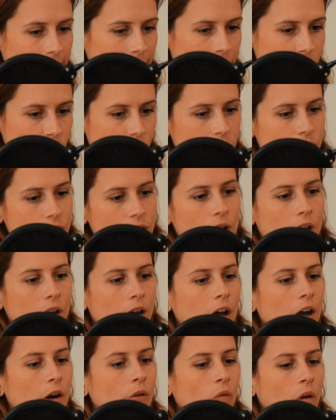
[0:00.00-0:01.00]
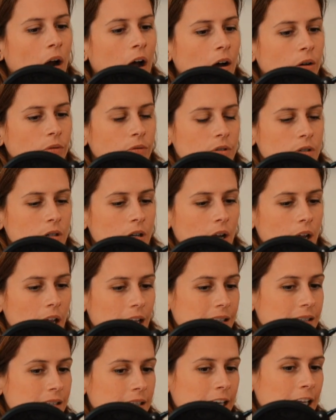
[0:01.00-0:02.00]
the literature around
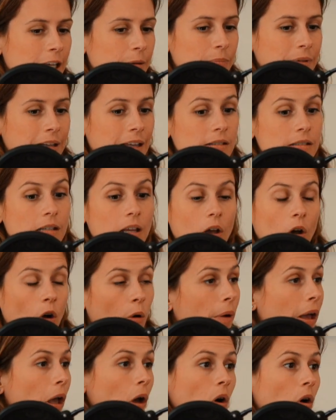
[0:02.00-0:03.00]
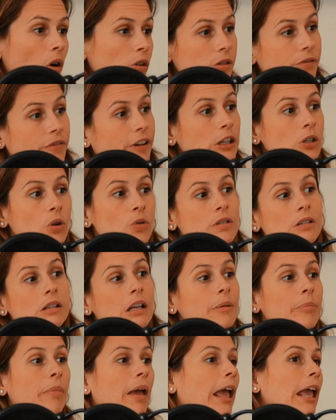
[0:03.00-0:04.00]
sleep. They say, oh my god, if I don't
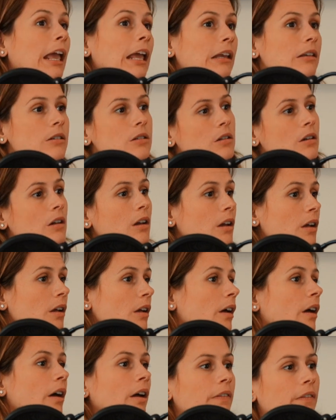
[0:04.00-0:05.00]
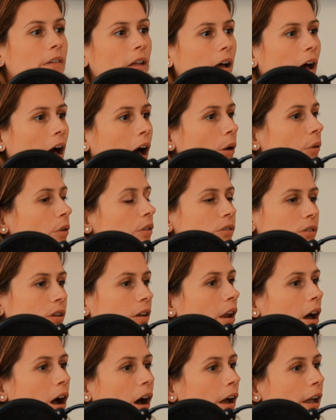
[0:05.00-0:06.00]
sleep eight hours a
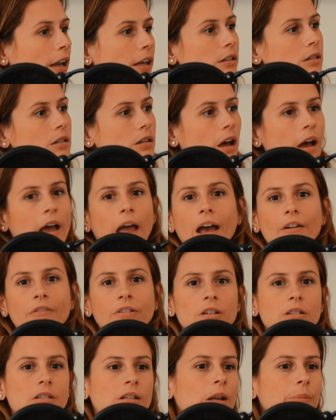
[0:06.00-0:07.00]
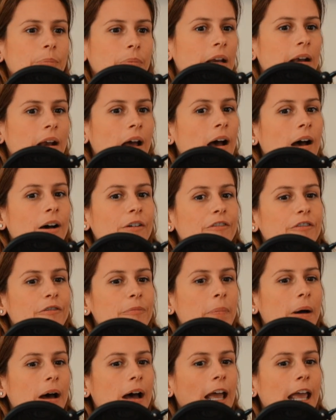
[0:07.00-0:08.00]
night, I haven't slept enough.
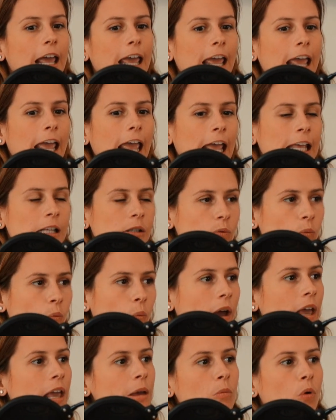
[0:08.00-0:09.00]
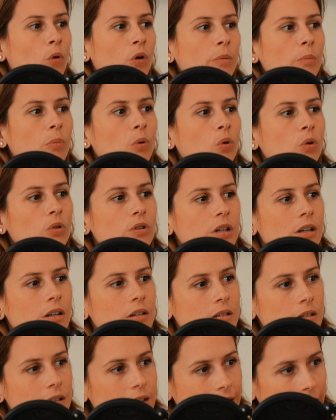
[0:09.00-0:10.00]
But it's way more
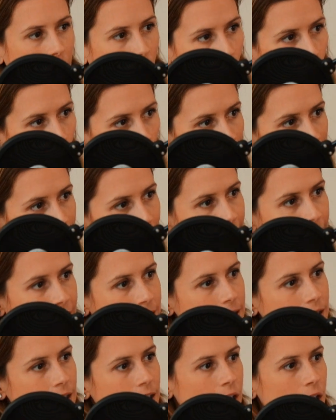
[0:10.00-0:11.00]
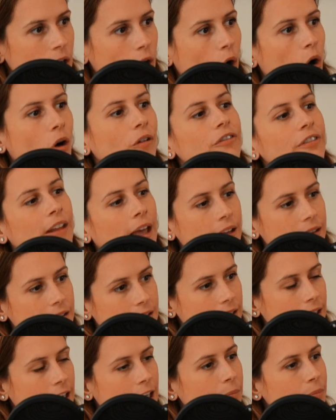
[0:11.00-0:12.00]
important the quality yeah. of that
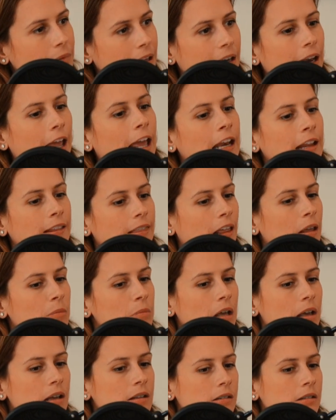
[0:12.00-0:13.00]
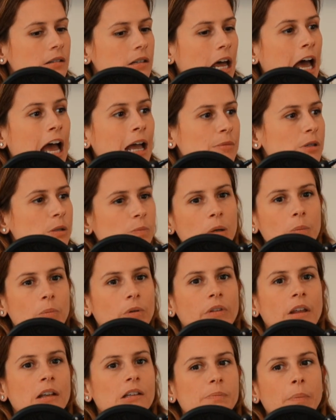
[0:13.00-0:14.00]
sleep than anything because sometimes yeah.
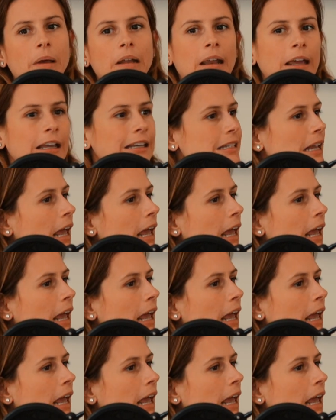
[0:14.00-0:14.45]
people they spend like